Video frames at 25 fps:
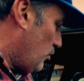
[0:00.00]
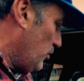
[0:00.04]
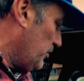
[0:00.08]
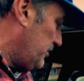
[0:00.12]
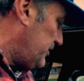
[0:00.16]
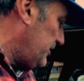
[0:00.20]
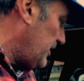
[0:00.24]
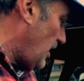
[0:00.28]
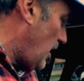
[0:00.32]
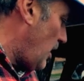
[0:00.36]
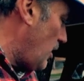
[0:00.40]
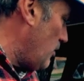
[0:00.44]

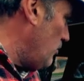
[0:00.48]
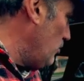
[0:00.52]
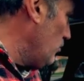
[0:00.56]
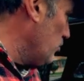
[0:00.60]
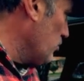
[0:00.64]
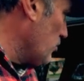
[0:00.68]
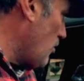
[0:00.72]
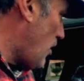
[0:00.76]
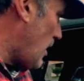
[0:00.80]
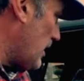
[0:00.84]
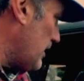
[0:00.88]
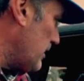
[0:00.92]
also
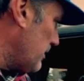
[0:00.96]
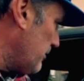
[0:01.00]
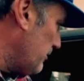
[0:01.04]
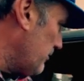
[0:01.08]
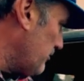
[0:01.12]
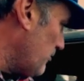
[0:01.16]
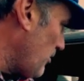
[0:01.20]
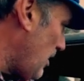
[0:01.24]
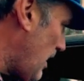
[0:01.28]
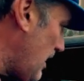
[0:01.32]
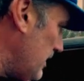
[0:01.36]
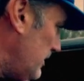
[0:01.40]
right at the
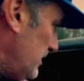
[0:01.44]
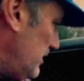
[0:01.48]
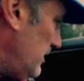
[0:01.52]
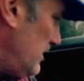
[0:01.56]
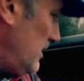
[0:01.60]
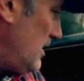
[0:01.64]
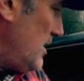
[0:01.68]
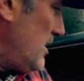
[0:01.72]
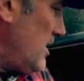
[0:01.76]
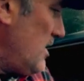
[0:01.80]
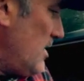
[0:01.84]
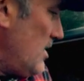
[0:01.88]
front
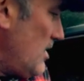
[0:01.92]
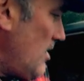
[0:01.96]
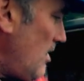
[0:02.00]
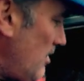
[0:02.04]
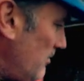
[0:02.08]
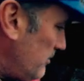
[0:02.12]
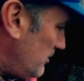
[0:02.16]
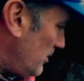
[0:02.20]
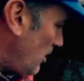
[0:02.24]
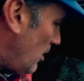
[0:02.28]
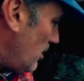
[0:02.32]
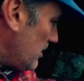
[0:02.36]

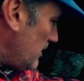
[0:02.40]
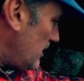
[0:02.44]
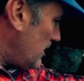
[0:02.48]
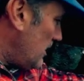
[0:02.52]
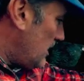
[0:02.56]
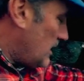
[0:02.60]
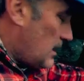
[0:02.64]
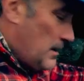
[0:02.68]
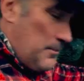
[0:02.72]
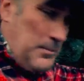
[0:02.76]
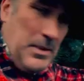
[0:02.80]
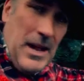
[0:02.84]
I've got
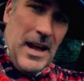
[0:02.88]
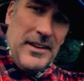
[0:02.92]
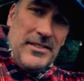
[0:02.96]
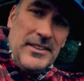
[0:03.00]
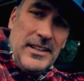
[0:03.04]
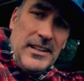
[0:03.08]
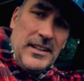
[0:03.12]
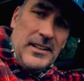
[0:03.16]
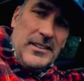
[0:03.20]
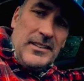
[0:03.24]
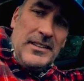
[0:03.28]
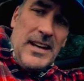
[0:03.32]
a
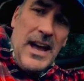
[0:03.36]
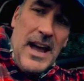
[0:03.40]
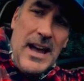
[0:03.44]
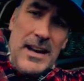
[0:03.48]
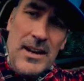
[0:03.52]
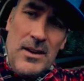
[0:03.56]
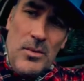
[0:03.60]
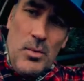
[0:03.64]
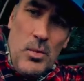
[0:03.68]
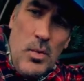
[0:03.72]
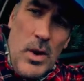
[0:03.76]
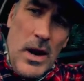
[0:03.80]
plastic
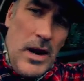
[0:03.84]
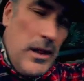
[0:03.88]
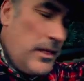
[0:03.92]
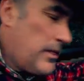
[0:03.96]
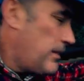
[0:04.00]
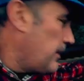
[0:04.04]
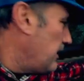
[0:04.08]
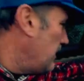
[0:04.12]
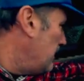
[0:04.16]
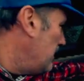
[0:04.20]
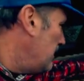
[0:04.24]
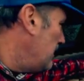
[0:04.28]
container with
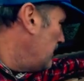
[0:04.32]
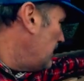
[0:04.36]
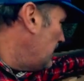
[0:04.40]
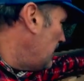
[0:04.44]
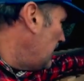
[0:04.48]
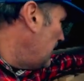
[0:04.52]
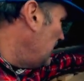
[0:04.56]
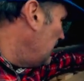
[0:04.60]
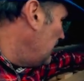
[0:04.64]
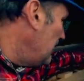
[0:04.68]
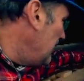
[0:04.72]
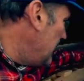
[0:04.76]

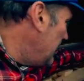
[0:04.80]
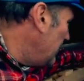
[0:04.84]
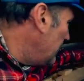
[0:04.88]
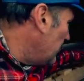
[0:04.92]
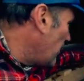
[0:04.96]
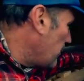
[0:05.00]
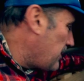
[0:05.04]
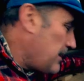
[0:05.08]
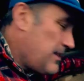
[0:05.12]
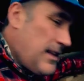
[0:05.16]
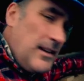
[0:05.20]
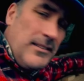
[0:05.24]
a lid,
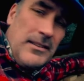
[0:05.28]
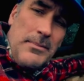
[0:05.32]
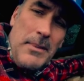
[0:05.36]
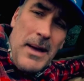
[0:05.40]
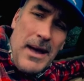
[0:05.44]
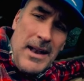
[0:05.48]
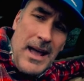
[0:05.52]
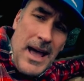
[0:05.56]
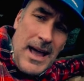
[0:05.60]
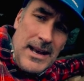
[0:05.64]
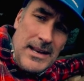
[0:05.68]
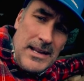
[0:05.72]
and I think that's
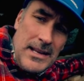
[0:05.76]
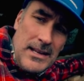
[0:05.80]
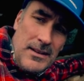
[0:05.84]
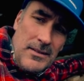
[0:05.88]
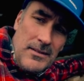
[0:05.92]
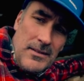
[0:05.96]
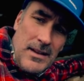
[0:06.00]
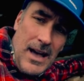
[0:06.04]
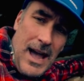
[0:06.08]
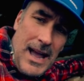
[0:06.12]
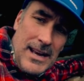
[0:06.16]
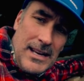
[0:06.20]
about
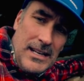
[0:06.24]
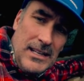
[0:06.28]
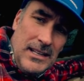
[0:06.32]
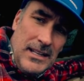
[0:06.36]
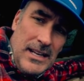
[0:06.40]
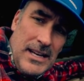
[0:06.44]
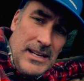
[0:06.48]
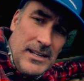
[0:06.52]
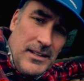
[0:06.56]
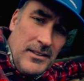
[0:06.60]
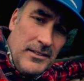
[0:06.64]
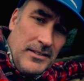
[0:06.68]
80
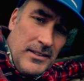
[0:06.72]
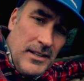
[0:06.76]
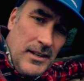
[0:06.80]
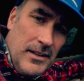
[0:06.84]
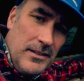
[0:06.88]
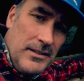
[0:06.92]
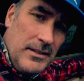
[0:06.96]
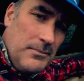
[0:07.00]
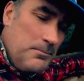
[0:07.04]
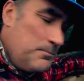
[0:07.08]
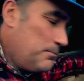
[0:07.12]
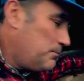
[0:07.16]
litres, and
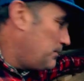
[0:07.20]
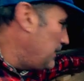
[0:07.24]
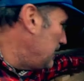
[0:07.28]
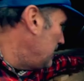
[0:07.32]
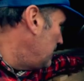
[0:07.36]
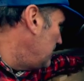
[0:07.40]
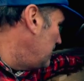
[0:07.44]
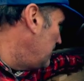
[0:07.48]
it's a bit